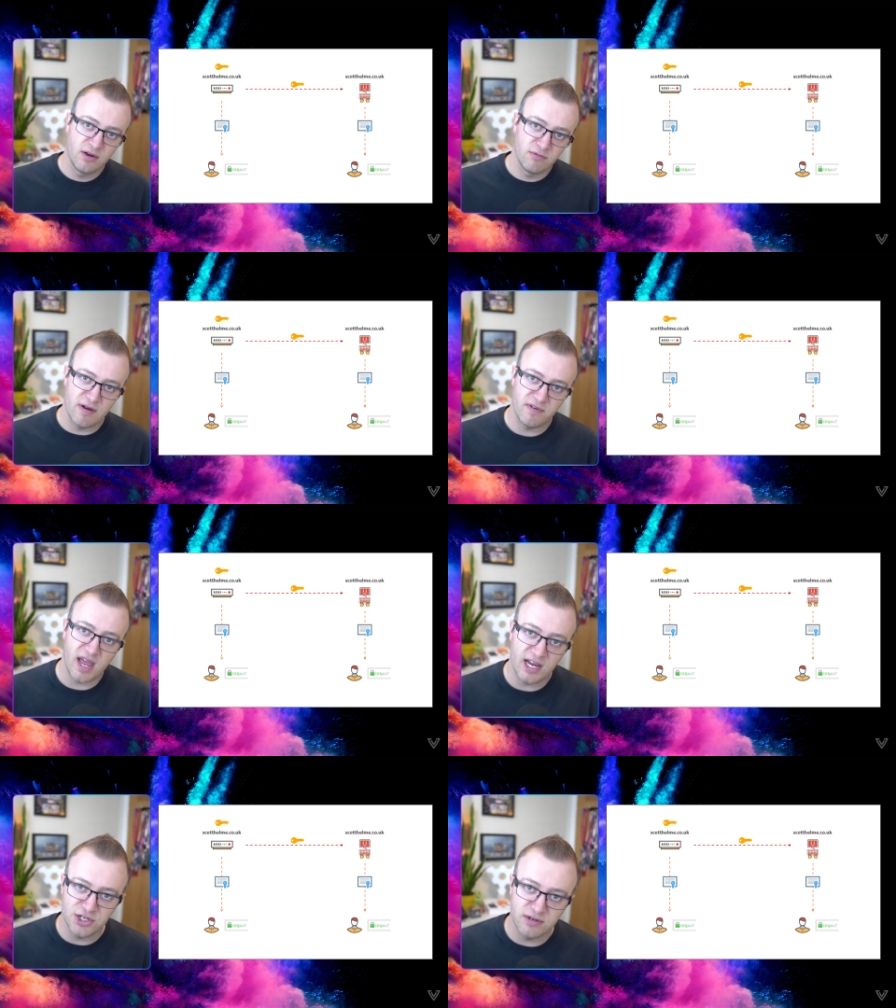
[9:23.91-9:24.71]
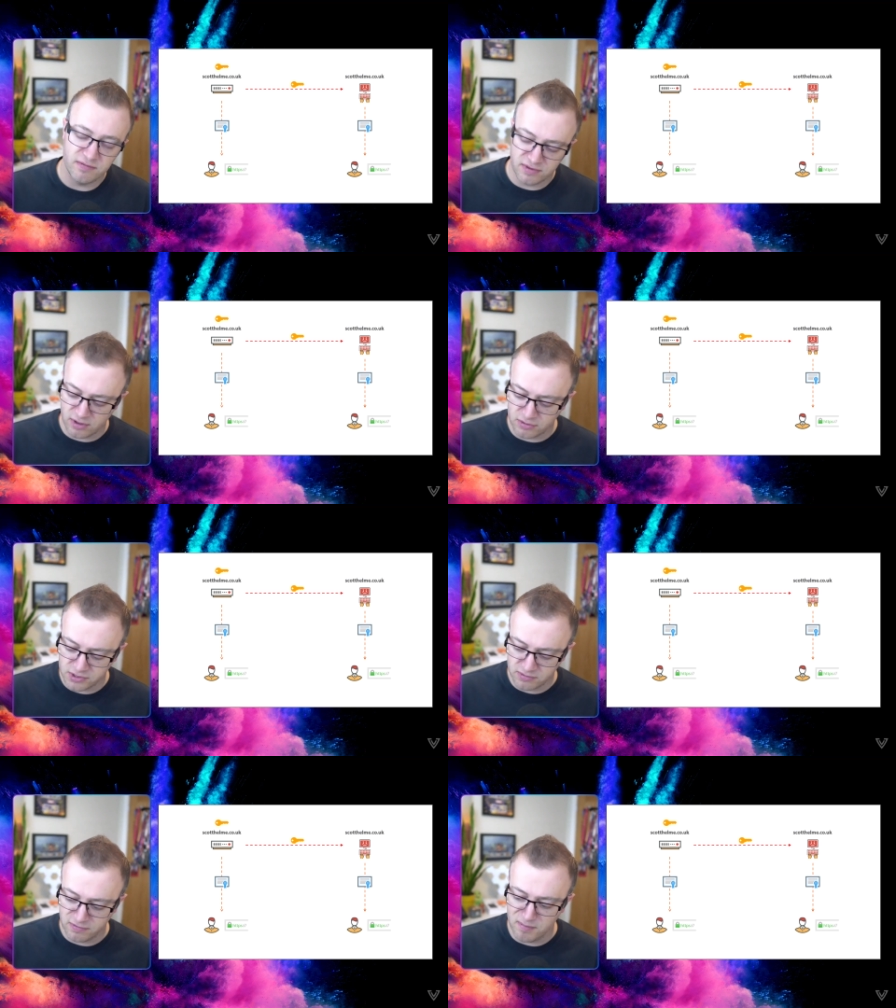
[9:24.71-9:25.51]
Revocation, for
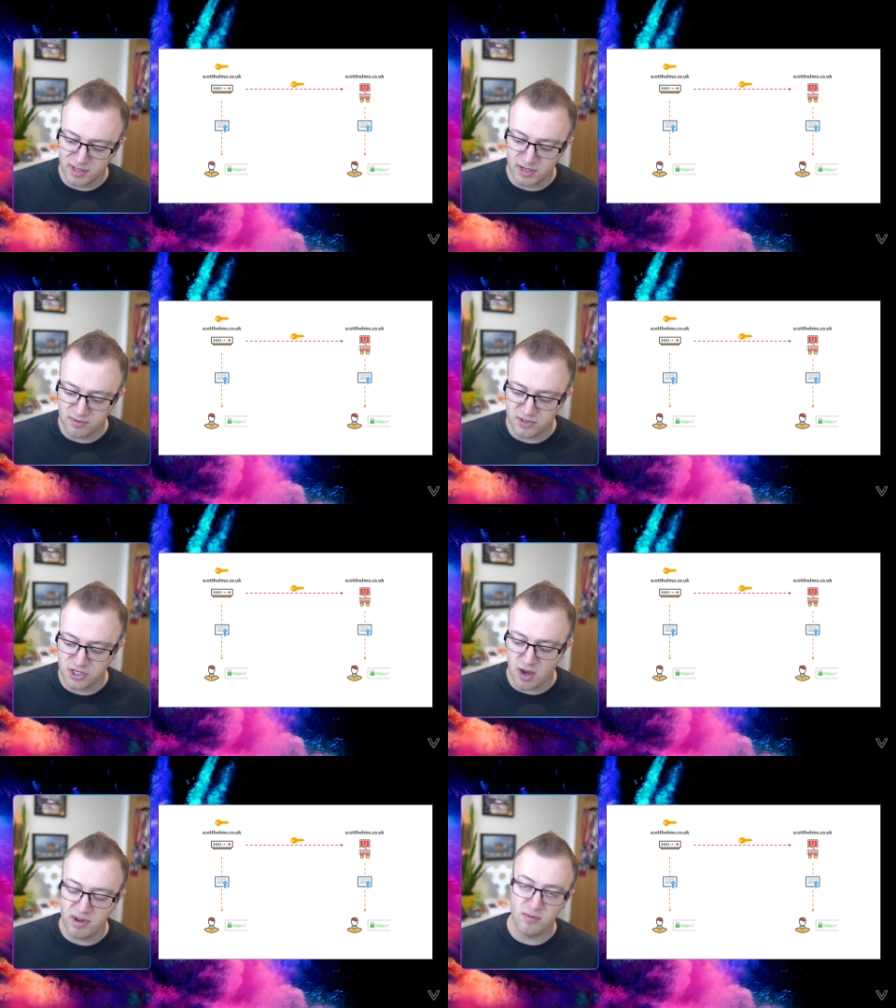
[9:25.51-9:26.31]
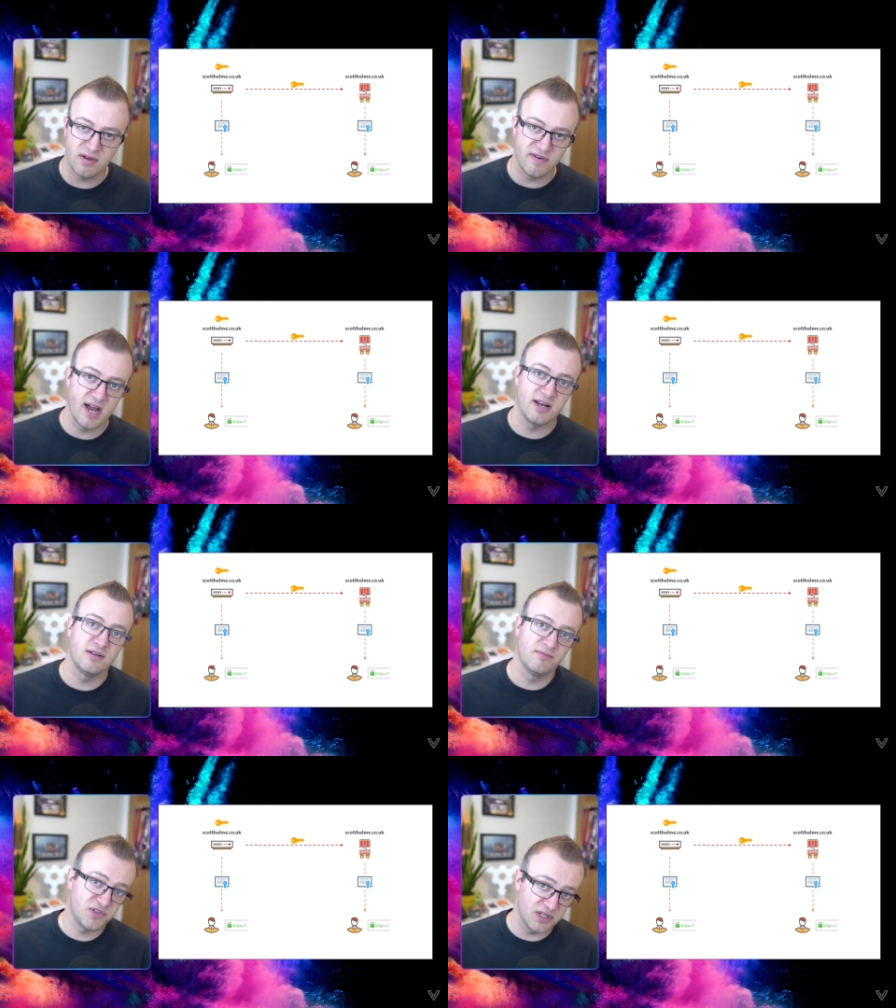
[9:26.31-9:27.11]
those familiar with the topic, we've had
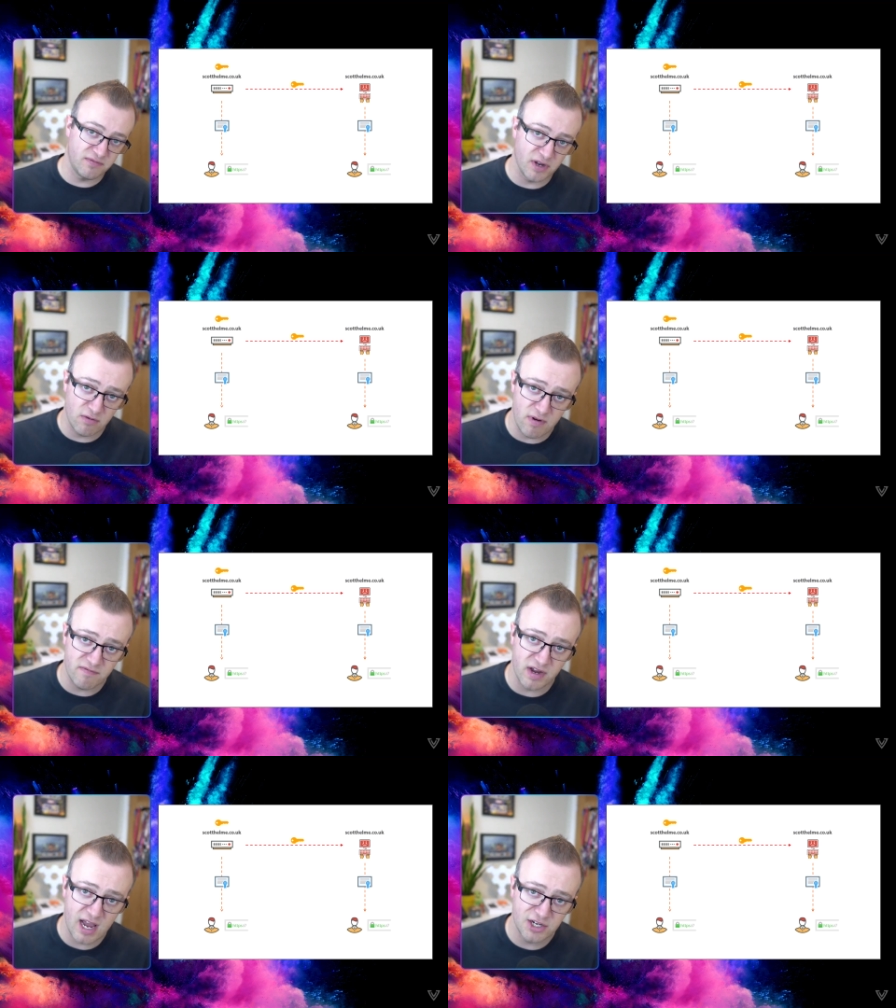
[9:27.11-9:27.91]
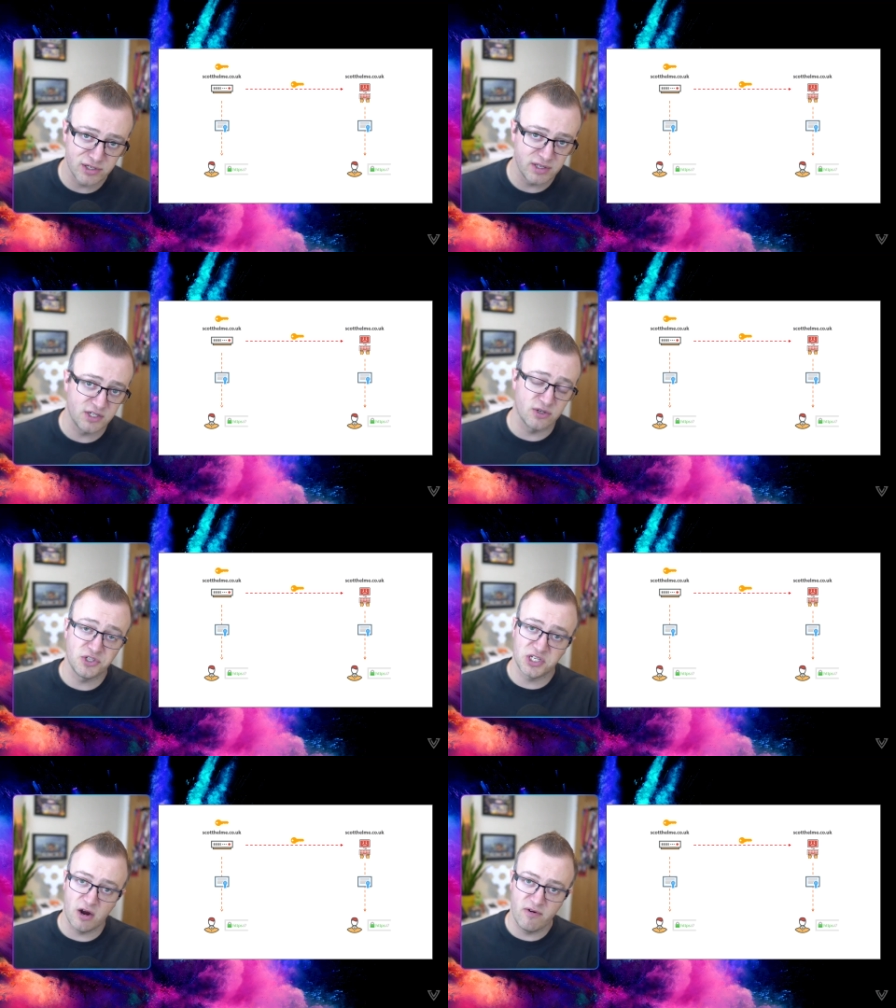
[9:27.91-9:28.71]
certificate revocation lists, or
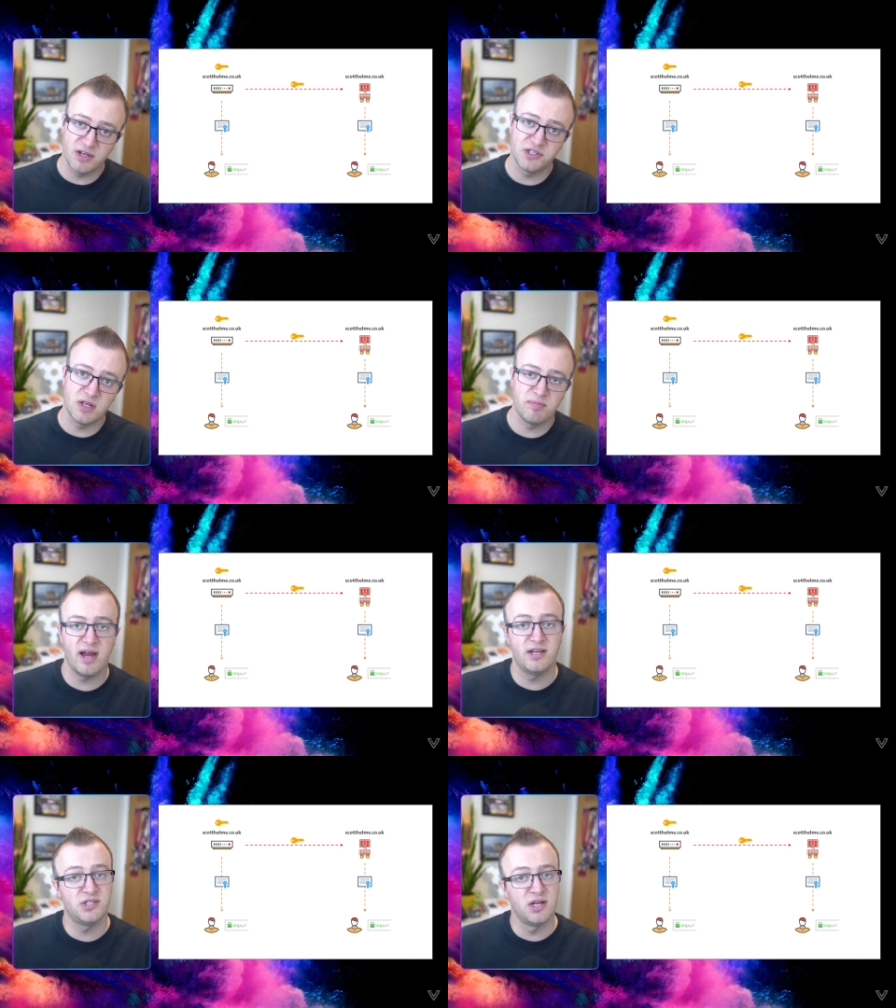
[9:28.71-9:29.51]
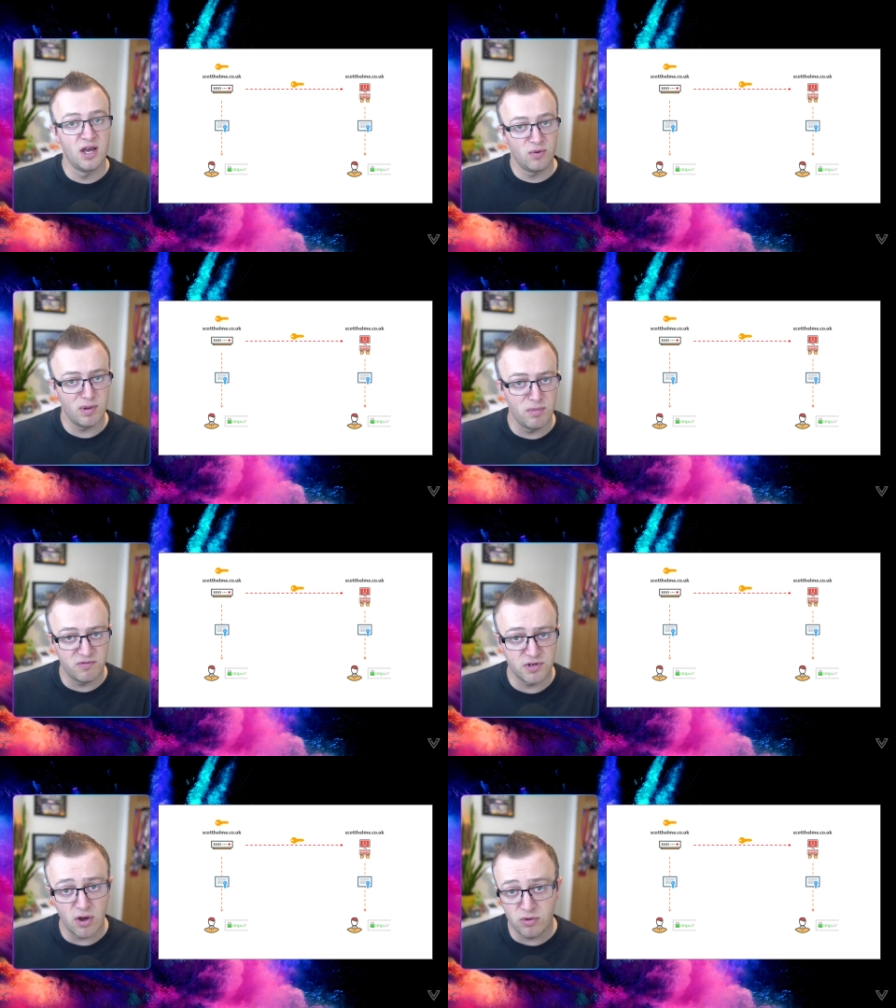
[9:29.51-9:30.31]
CRLs, in the past. We moved
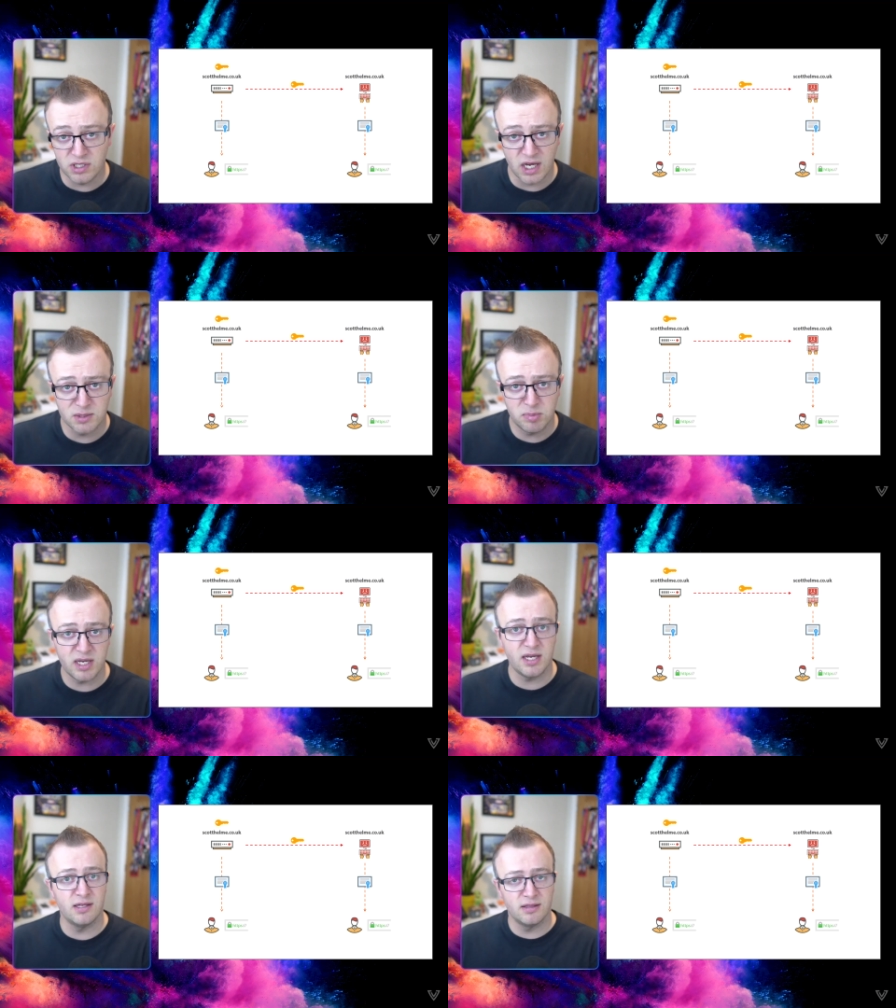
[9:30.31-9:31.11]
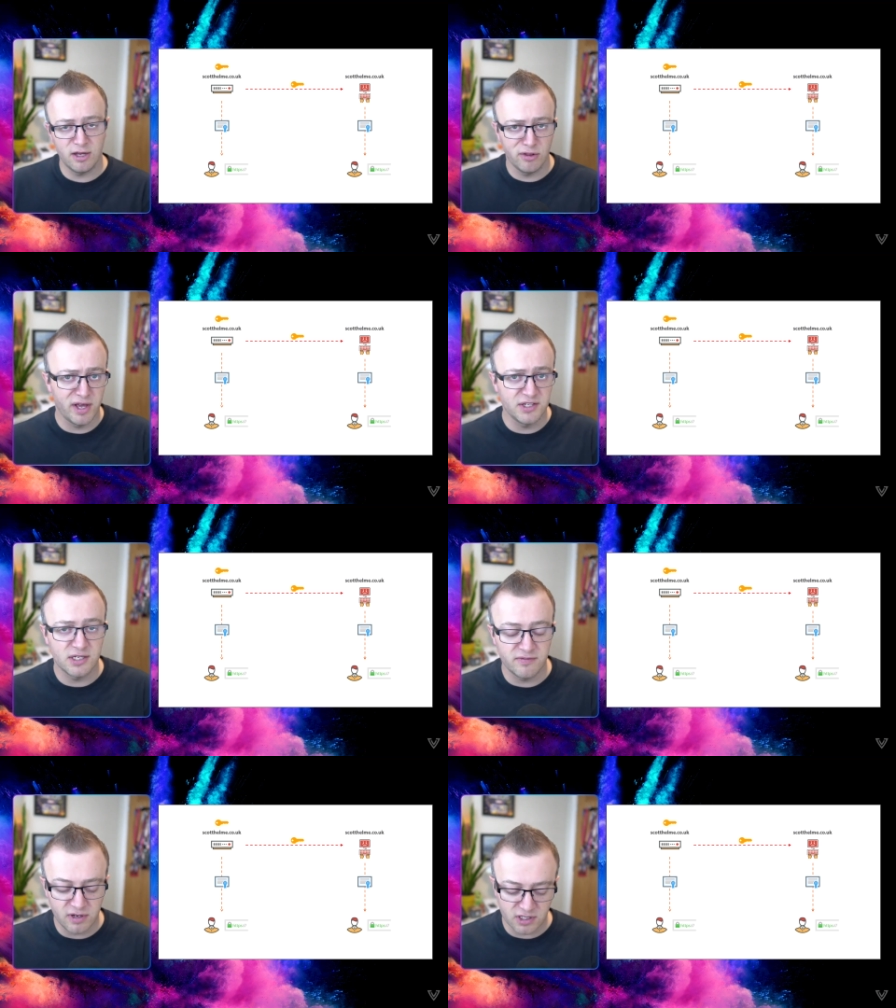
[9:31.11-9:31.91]
to OCSP, the Online
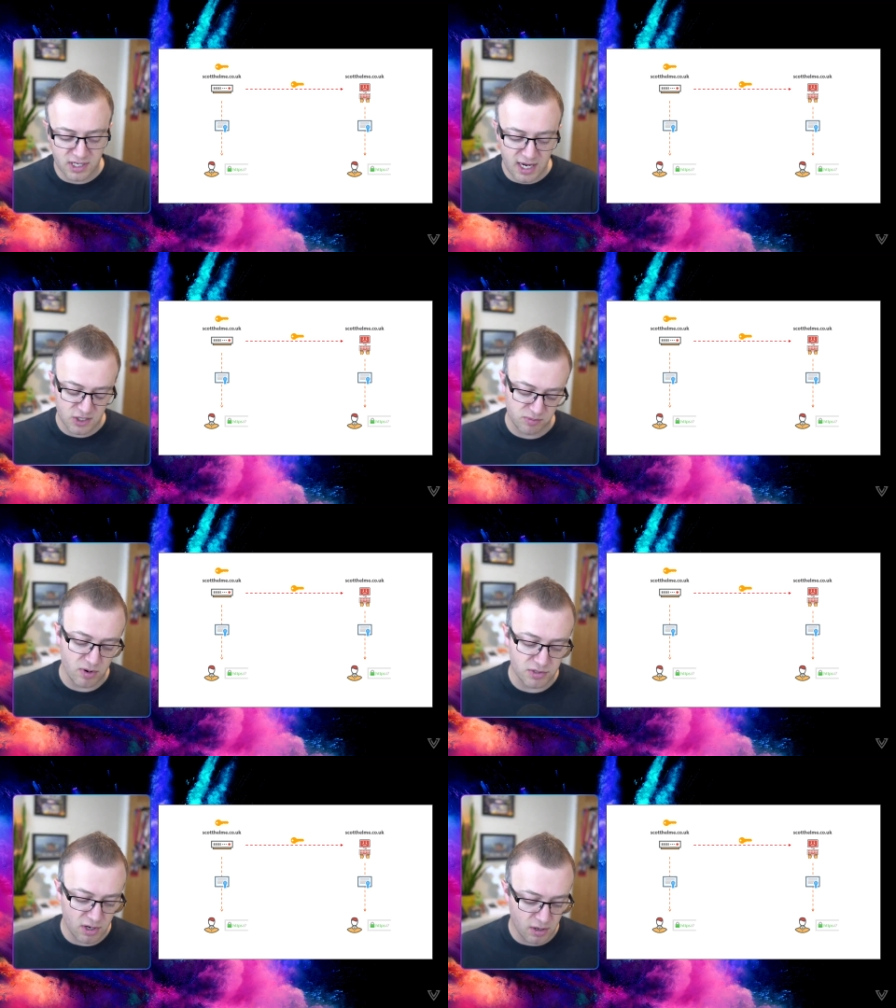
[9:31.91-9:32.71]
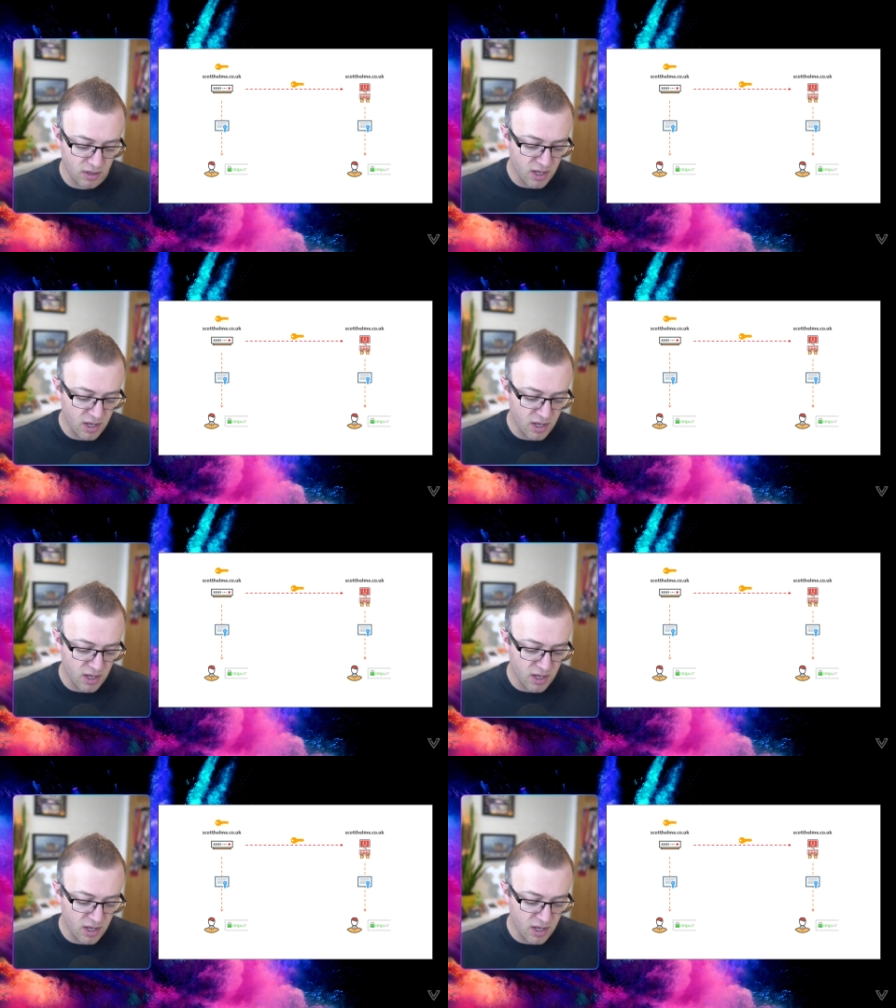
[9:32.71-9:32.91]
Certificate Status Protocol.